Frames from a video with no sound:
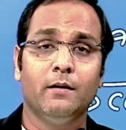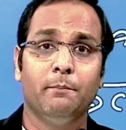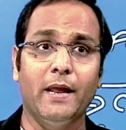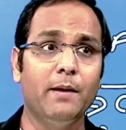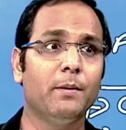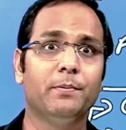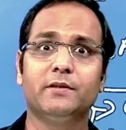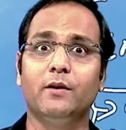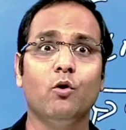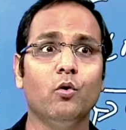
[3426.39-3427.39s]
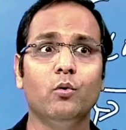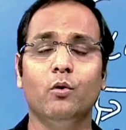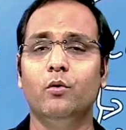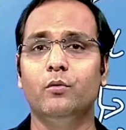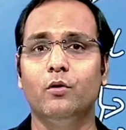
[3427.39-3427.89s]
Many people say,
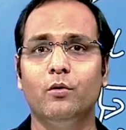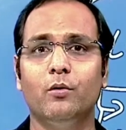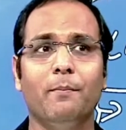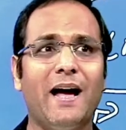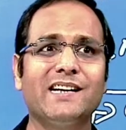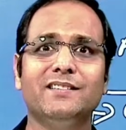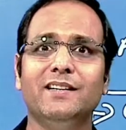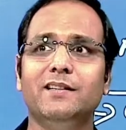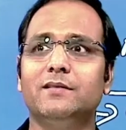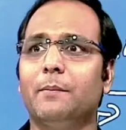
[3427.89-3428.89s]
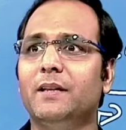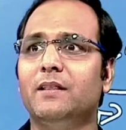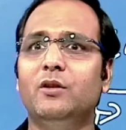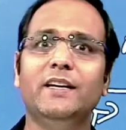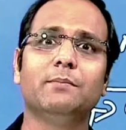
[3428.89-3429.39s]
no, magazines. I
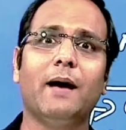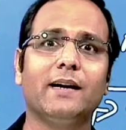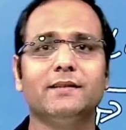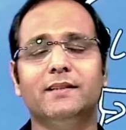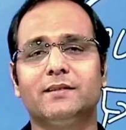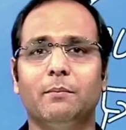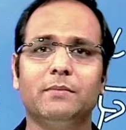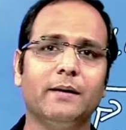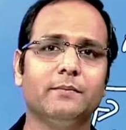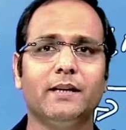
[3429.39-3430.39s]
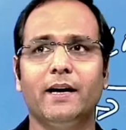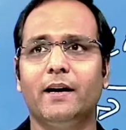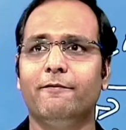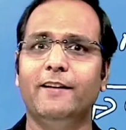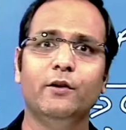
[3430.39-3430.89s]
mean, these magazines, sometimes
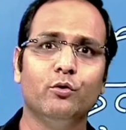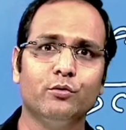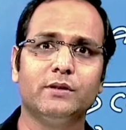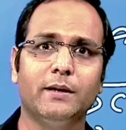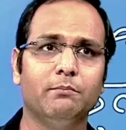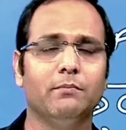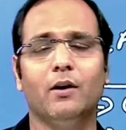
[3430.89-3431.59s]
we use them.